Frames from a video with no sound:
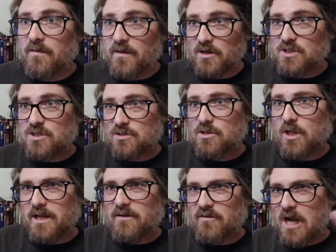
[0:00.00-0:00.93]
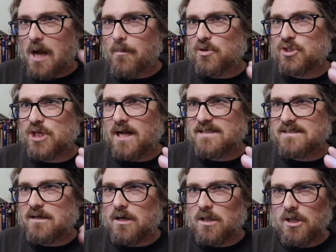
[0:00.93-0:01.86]
there's a couple
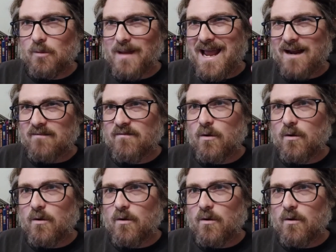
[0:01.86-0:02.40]
shots that are a little bit out of